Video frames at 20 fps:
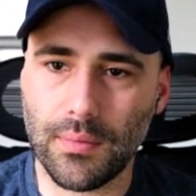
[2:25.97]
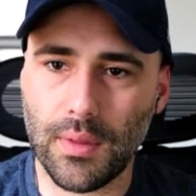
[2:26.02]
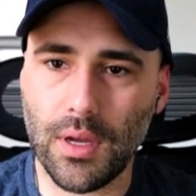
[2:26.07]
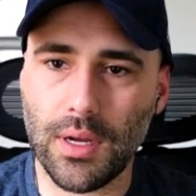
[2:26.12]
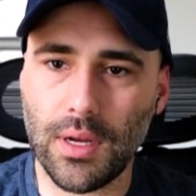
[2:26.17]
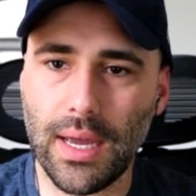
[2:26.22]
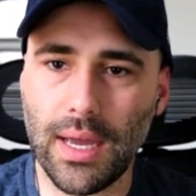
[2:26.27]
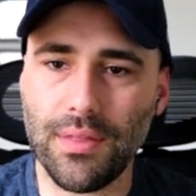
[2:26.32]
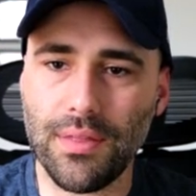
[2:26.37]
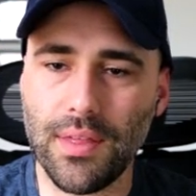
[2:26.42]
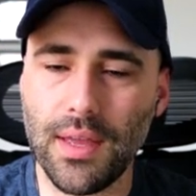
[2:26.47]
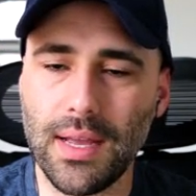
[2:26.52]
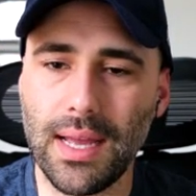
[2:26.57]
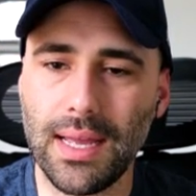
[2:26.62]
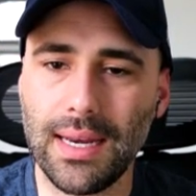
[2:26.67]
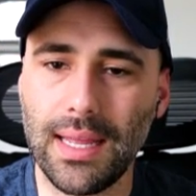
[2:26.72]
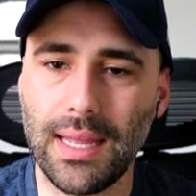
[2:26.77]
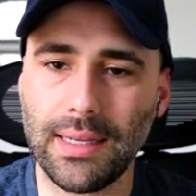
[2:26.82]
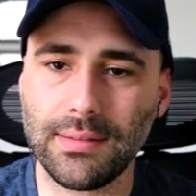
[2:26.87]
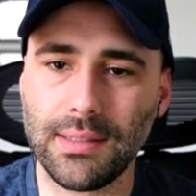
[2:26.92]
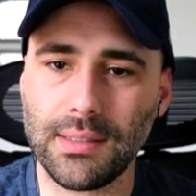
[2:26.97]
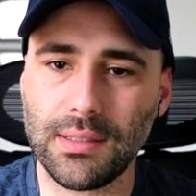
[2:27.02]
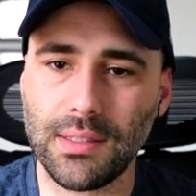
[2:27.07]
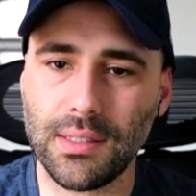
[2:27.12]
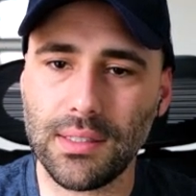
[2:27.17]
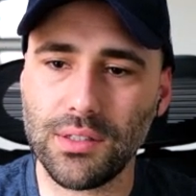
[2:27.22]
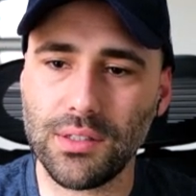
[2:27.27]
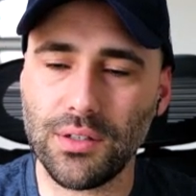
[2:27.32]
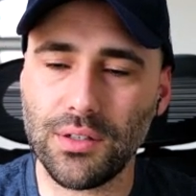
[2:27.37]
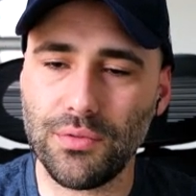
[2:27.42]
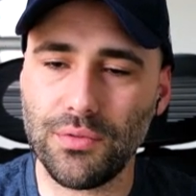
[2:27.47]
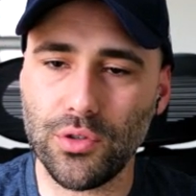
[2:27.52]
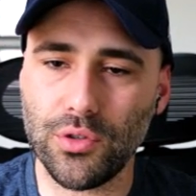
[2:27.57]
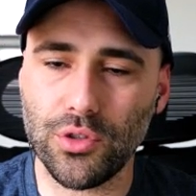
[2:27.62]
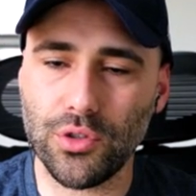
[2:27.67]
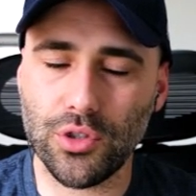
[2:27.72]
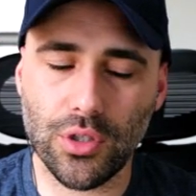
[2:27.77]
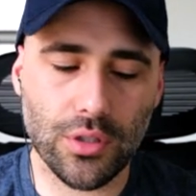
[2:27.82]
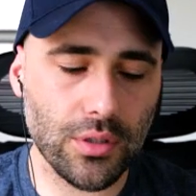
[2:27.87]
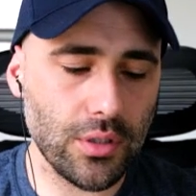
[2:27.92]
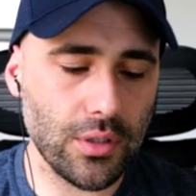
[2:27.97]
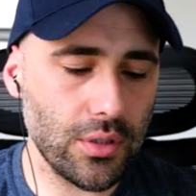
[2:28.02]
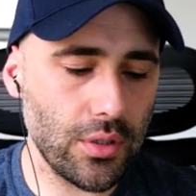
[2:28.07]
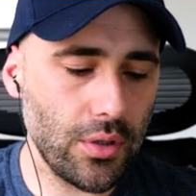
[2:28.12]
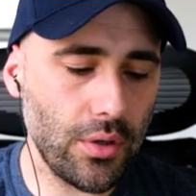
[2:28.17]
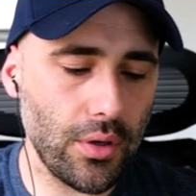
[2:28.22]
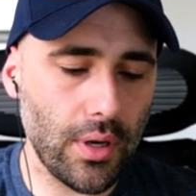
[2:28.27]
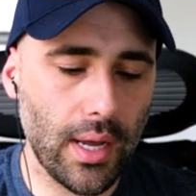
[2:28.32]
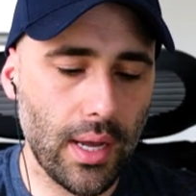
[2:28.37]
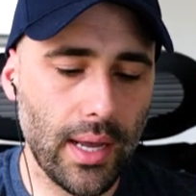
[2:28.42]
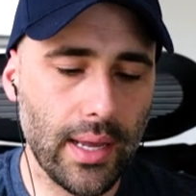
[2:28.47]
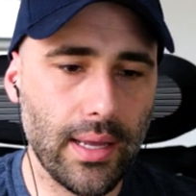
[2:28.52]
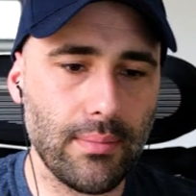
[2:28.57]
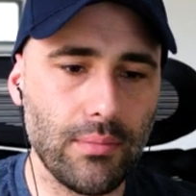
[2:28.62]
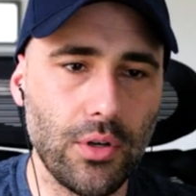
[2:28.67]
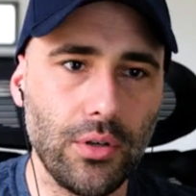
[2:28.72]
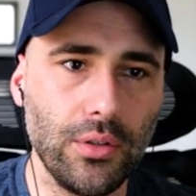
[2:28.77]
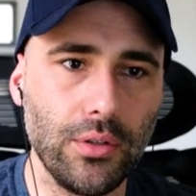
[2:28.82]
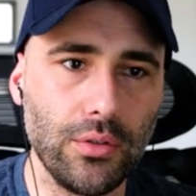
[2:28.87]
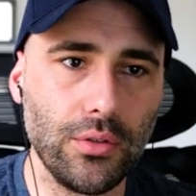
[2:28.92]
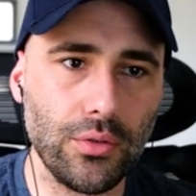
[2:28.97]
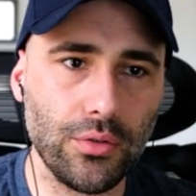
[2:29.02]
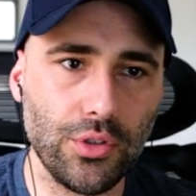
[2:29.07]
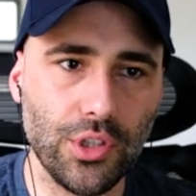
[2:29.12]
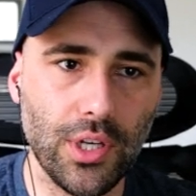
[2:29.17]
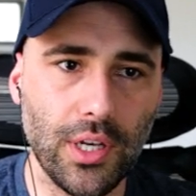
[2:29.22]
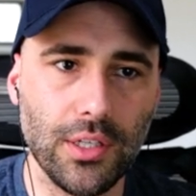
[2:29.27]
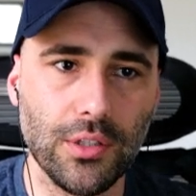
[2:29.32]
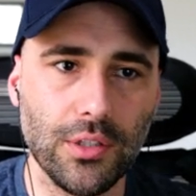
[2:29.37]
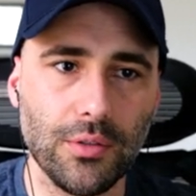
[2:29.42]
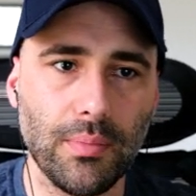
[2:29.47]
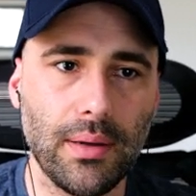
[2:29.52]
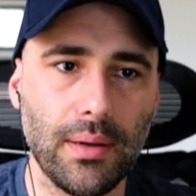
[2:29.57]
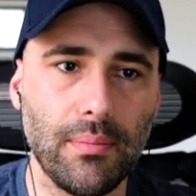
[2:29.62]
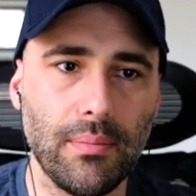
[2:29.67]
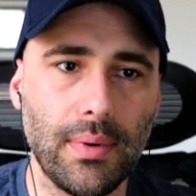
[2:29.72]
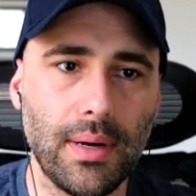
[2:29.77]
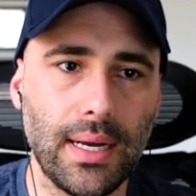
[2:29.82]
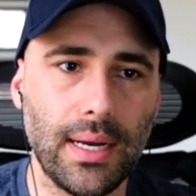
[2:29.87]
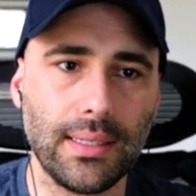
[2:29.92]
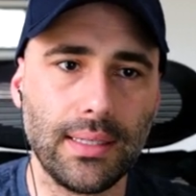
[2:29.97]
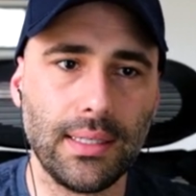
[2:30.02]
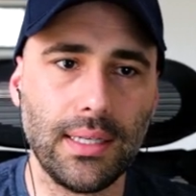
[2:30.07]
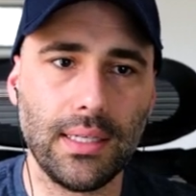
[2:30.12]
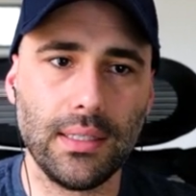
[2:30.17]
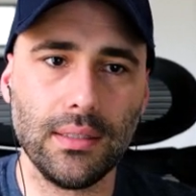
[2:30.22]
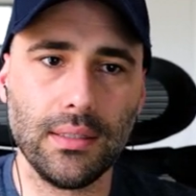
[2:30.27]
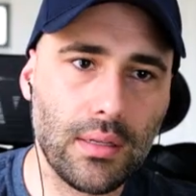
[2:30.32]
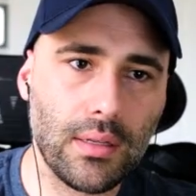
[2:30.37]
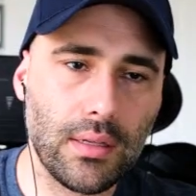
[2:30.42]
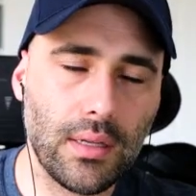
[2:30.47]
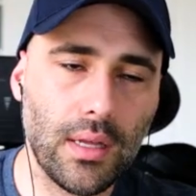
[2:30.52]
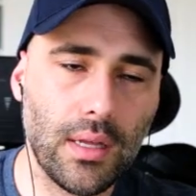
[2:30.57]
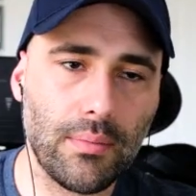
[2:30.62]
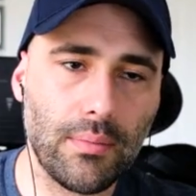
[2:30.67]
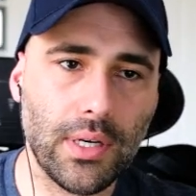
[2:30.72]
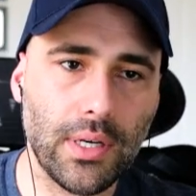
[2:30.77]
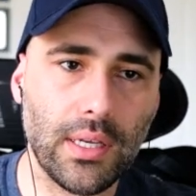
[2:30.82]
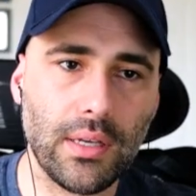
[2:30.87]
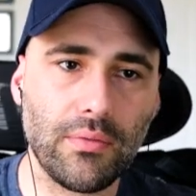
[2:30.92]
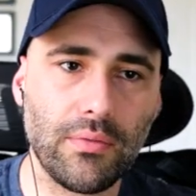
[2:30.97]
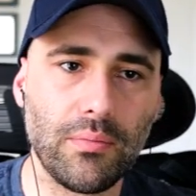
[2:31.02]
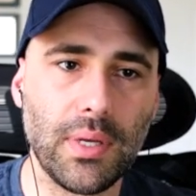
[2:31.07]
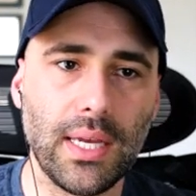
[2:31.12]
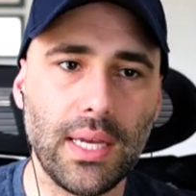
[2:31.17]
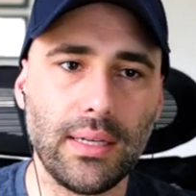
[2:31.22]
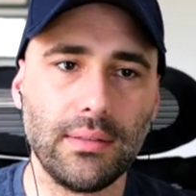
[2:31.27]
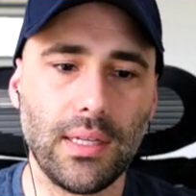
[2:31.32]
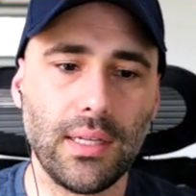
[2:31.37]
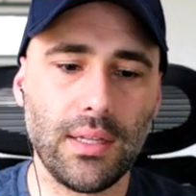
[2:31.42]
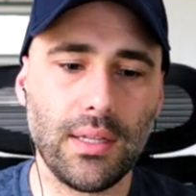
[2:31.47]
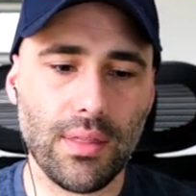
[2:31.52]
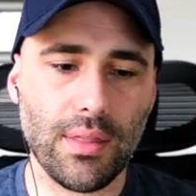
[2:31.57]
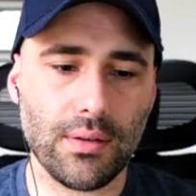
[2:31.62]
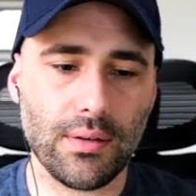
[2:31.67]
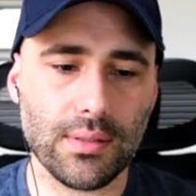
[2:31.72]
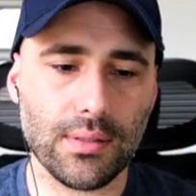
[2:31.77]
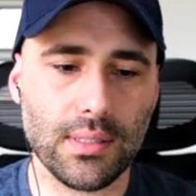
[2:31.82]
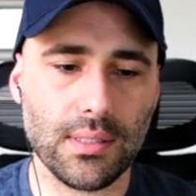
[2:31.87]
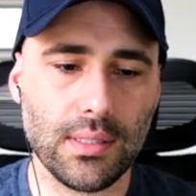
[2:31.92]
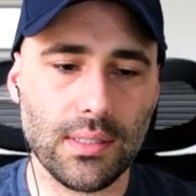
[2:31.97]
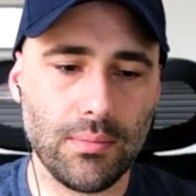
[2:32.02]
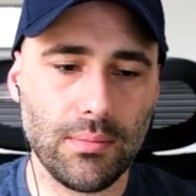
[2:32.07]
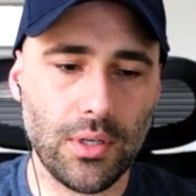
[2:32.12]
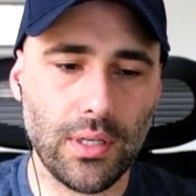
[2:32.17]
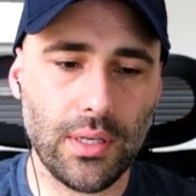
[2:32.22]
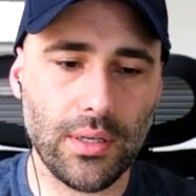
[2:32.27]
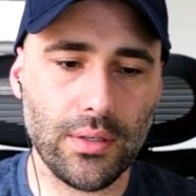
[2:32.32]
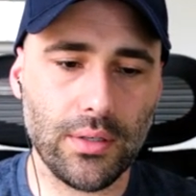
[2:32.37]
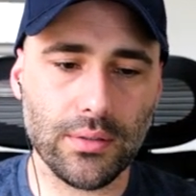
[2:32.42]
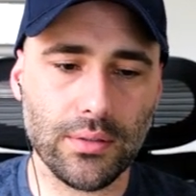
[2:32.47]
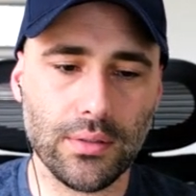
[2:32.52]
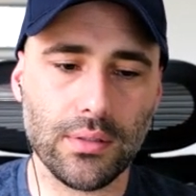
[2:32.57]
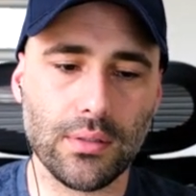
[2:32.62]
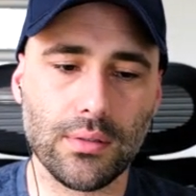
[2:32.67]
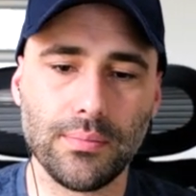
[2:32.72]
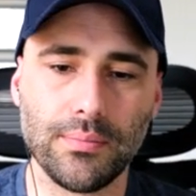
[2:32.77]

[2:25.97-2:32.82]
Okay, I think I like this distribution, so I am going to change my money. I'm gonna give me 18,000 simoleons.